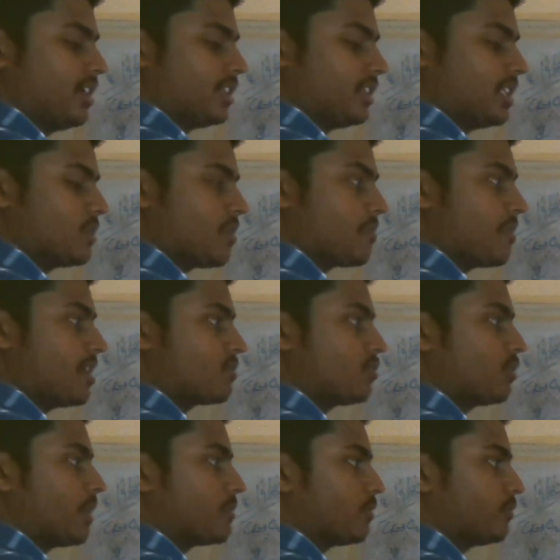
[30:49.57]
This one minus 2
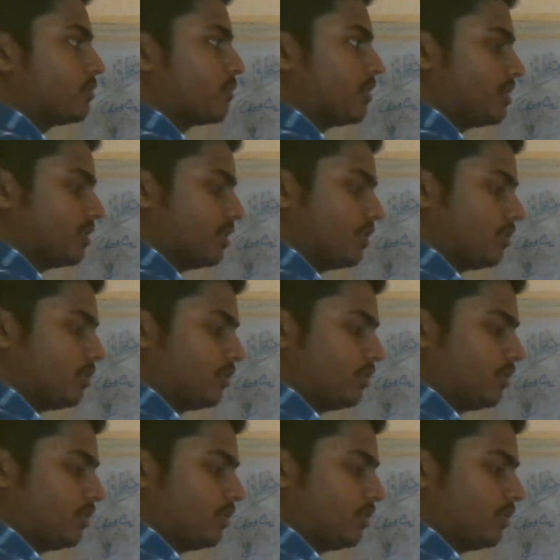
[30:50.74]
times of this one is 0.